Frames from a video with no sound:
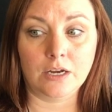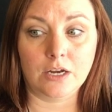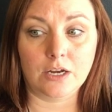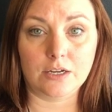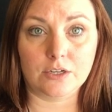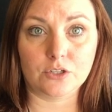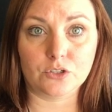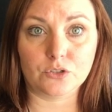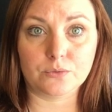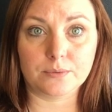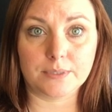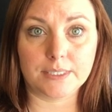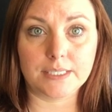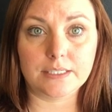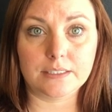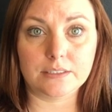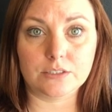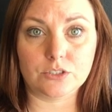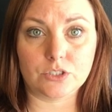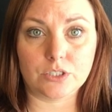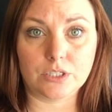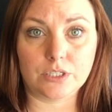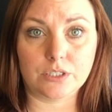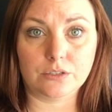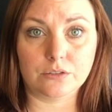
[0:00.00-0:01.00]

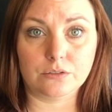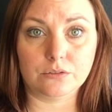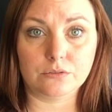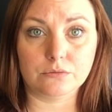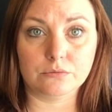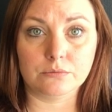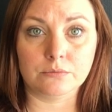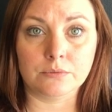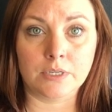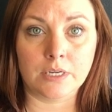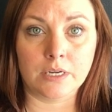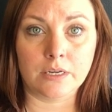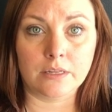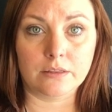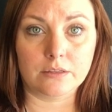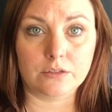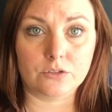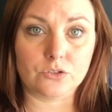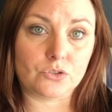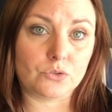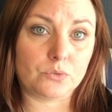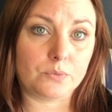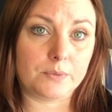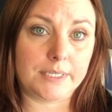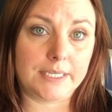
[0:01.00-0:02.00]
agreed to the
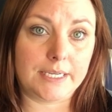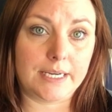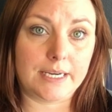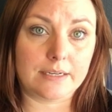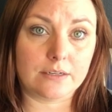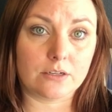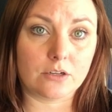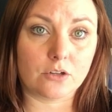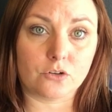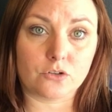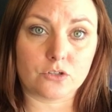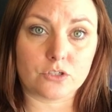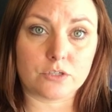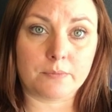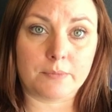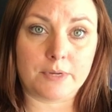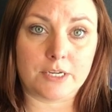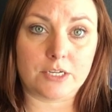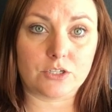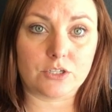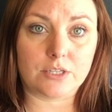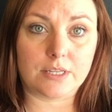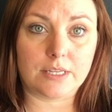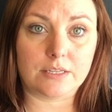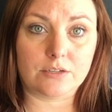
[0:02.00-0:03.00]
$28 a
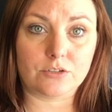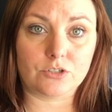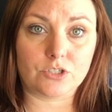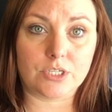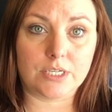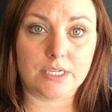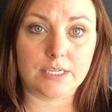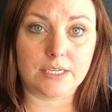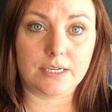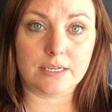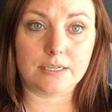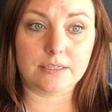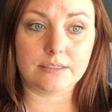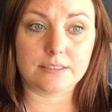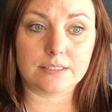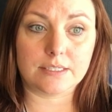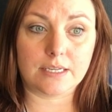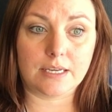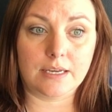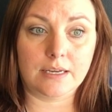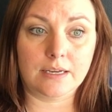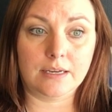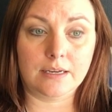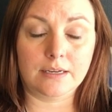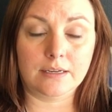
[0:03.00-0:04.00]
month that she gets,
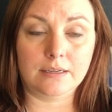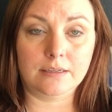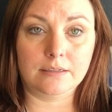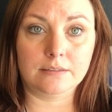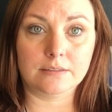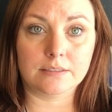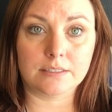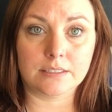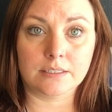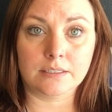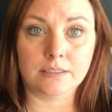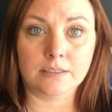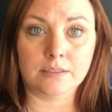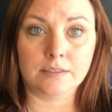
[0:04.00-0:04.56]
and